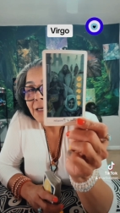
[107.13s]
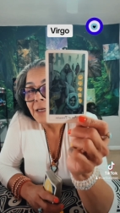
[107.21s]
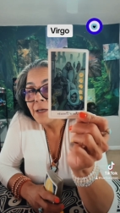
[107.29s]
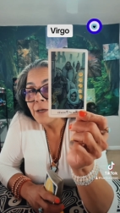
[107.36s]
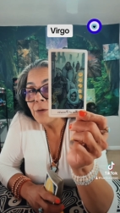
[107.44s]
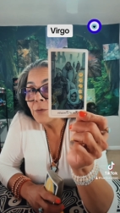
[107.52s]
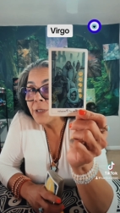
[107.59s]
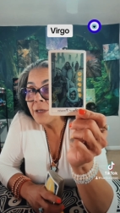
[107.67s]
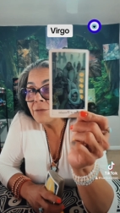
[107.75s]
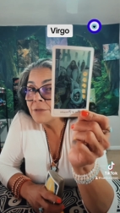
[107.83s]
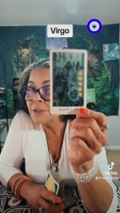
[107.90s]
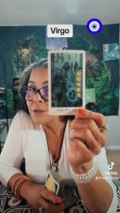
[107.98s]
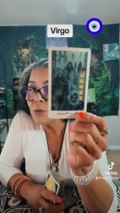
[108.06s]
Uh,
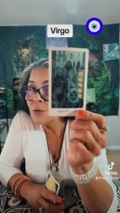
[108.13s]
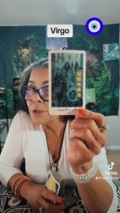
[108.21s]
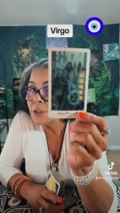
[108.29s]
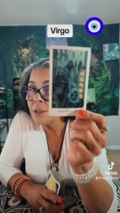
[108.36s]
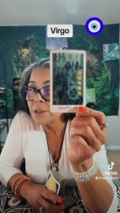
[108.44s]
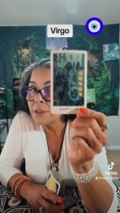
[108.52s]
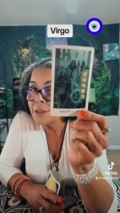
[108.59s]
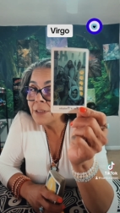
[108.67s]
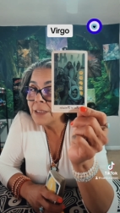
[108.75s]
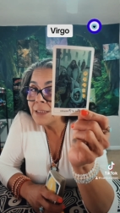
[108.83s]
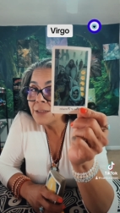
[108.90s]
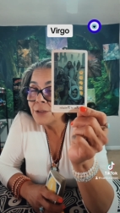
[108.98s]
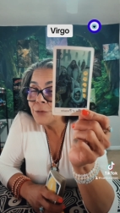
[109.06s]
whatever is going on, it
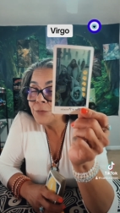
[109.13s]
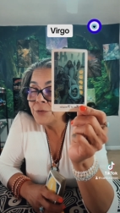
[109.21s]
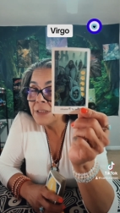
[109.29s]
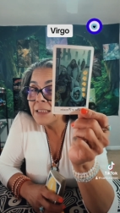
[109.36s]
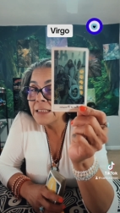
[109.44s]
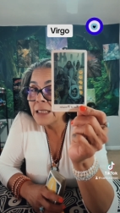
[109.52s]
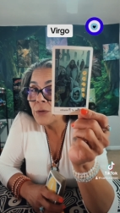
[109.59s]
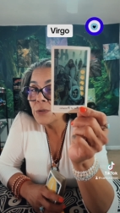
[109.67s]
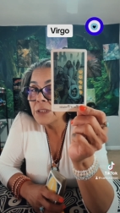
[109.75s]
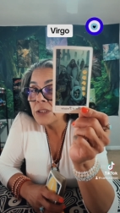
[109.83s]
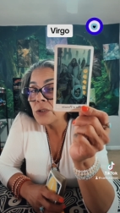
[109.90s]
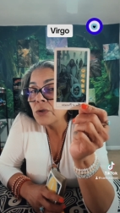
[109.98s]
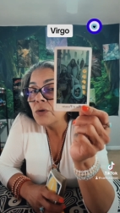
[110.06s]
has you feeling out
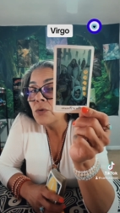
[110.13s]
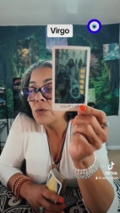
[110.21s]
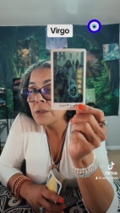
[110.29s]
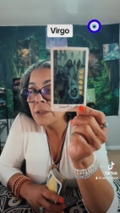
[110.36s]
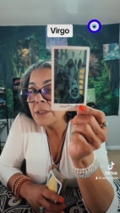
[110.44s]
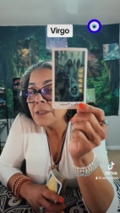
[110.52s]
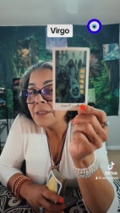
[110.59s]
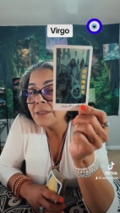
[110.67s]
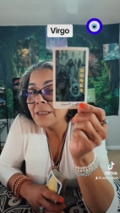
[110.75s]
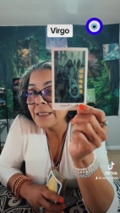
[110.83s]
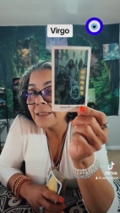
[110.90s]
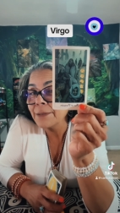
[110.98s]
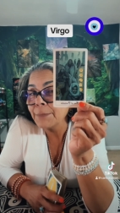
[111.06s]
in the cold. This is
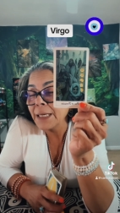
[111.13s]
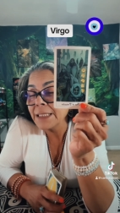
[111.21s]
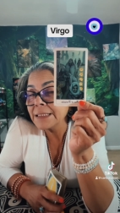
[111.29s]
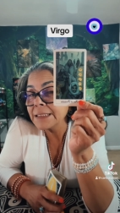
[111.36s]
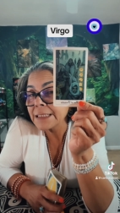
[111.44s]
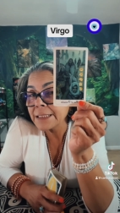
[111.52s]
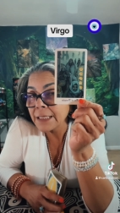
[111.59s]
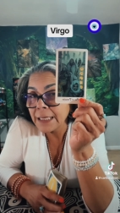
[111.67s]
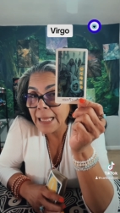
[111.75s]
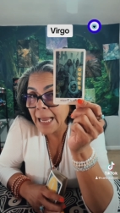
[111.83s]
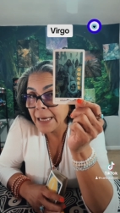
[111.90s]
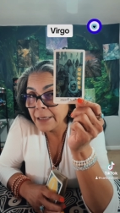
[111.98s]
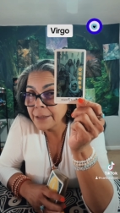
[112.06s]
like the mindset of
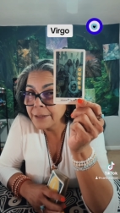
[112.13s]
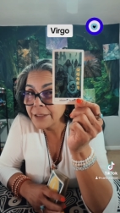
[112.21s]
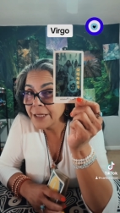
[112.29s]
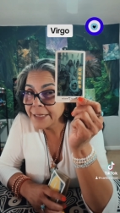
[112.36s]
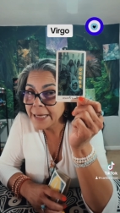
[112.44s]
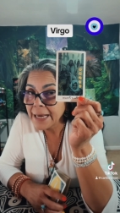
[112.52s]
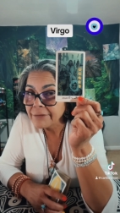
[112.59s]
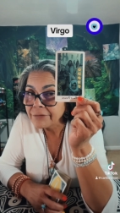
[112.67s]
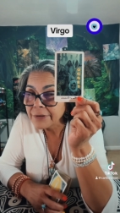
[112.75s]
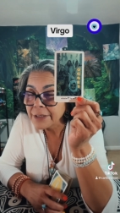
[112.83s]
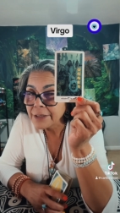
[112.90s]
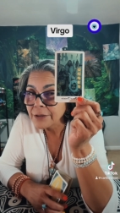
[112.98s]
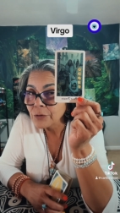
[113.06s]
lack, not
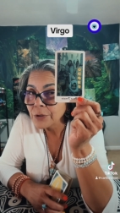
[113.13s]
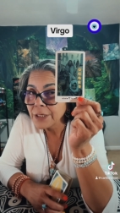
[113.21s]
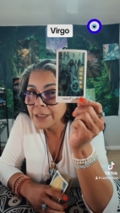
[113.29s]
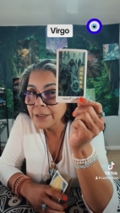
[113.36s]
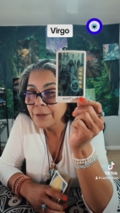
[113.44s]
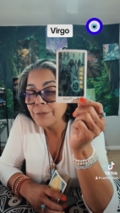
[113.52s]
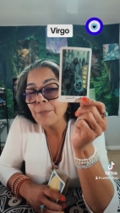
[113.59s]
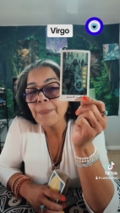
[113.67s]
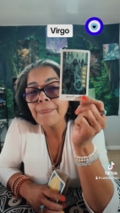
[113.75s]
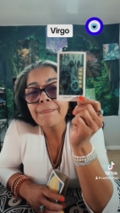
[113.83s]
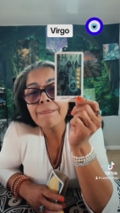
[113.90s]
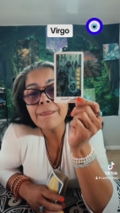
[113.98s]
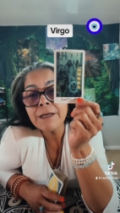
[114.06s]
having, okay?
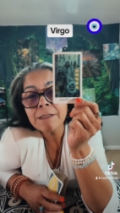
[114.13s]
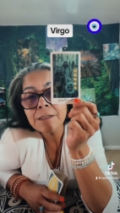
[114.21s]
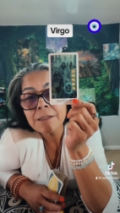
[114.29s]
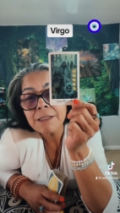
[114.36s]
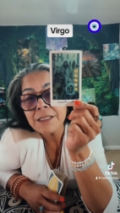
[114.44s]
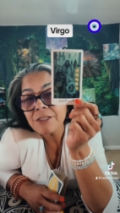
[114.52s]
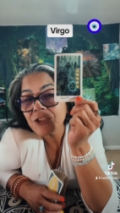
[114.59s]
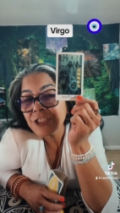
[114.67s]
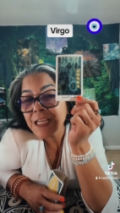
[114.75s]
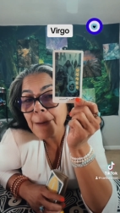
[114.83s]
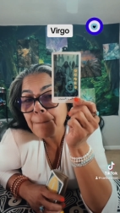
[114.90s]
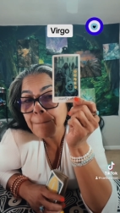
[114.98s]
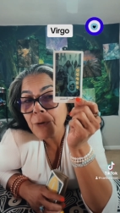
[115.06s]
This is
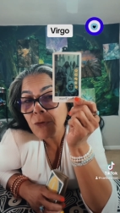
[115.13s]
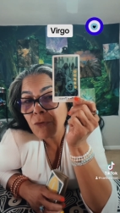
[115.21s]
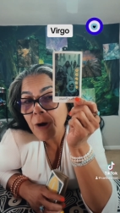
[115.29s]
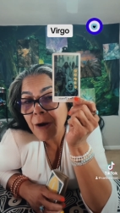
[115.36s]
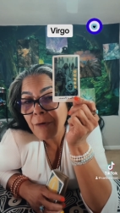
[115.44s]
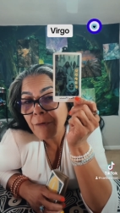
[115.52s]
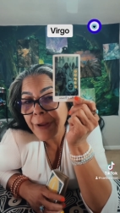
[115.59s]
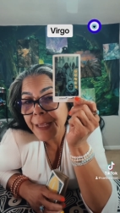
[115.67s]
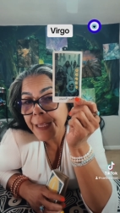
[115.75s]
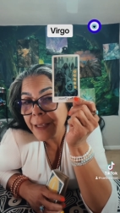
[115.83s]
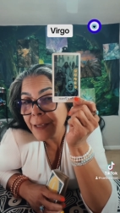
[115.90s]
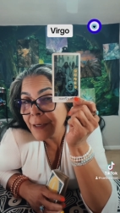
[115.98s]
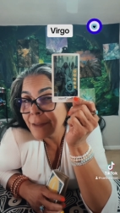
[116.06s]

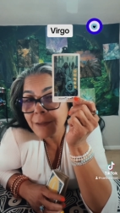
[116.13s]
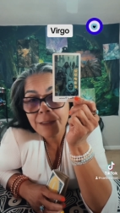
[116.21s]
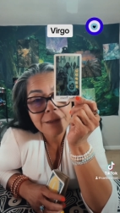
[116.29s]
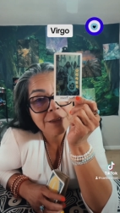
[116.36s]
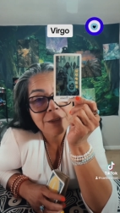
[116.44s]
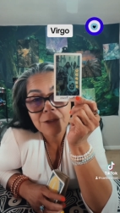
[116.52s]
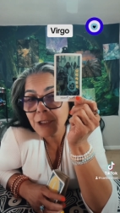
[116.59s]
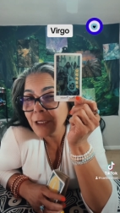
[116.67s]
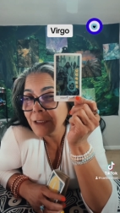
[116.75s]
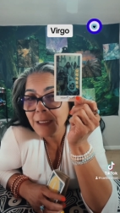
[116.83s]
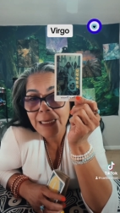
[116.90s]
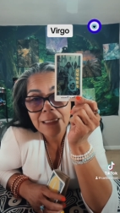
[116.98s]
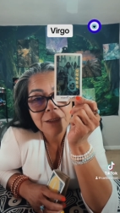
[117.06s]
temporary. This does not
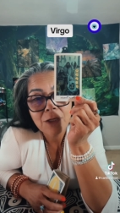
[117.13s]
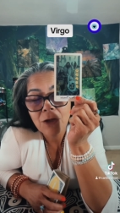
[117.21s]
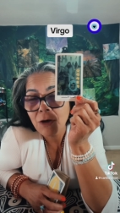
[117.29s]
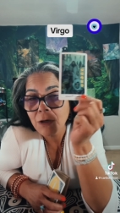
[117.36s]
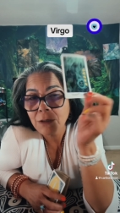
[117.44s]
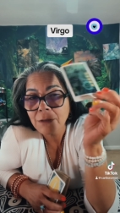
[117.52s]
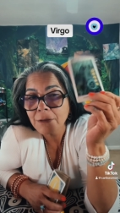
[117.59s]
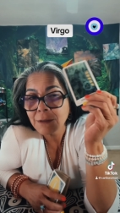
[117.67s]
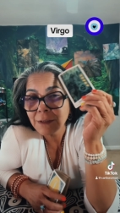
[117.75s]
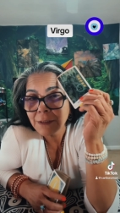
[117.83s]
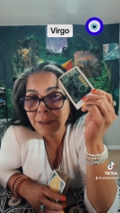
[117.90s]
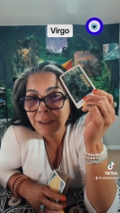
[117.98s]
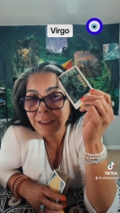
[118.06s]
last long.
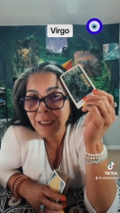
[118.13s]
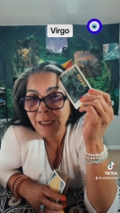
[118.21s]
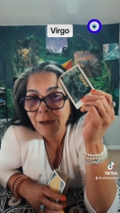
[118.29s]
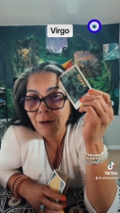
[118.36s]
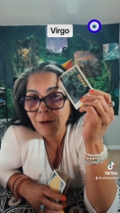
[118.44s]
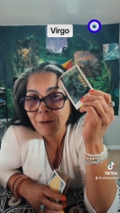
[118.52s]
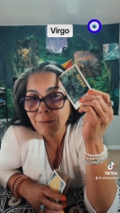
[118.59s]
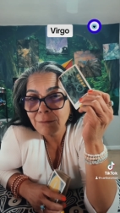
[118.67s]
It's here.